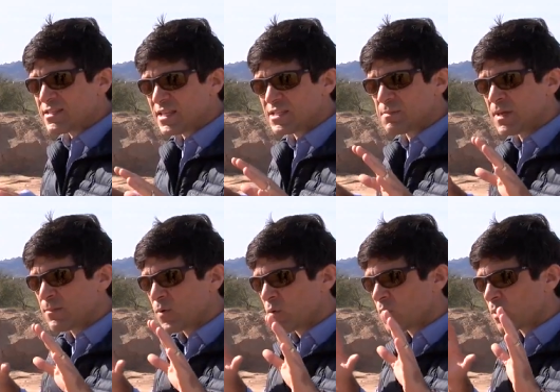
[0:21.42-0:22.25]
These
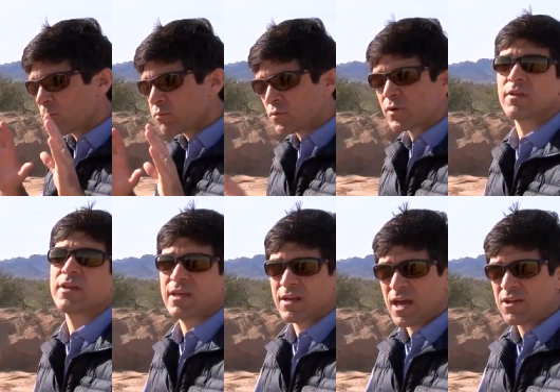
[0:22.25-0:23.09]
people were
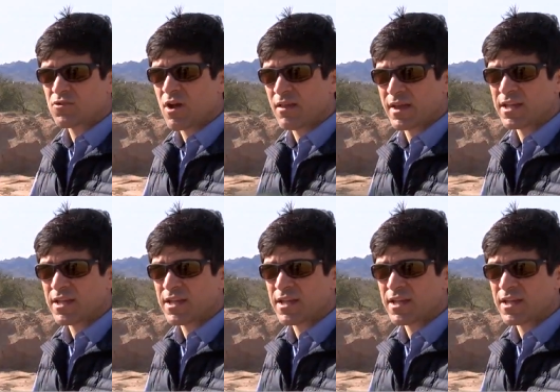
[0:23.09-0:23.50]
brilliant hydraulic